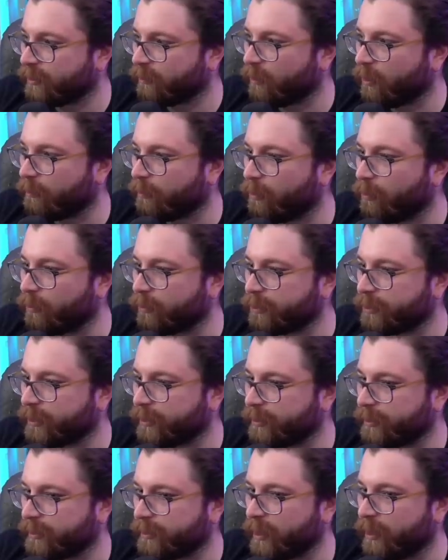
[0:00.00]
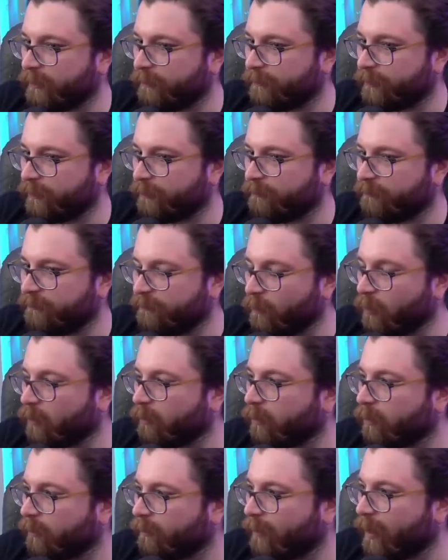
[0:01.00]
there are portions of the
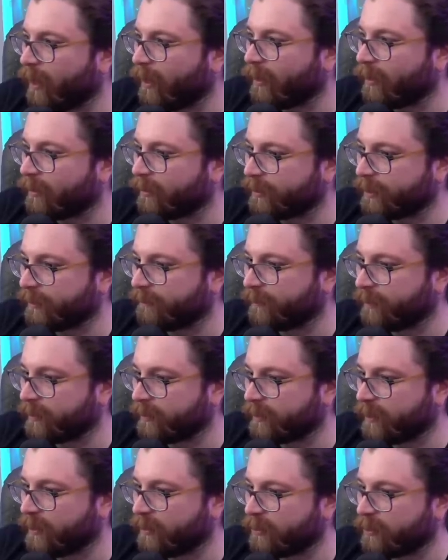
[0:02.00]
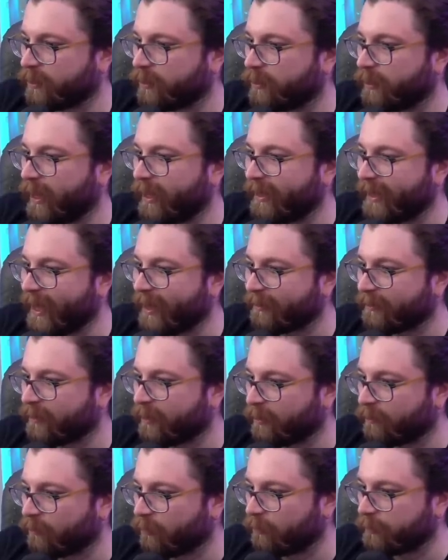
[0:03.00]
former Mayan civilization and
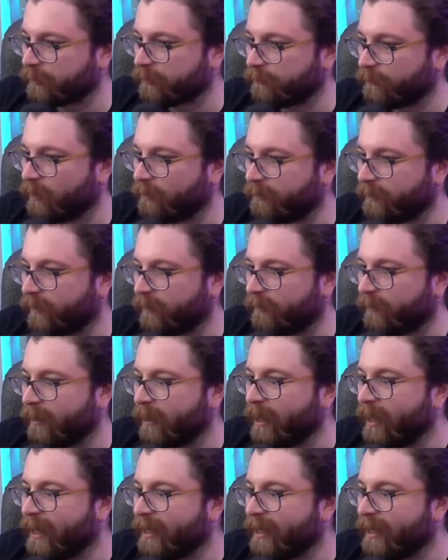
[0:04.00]
ethnic groups from them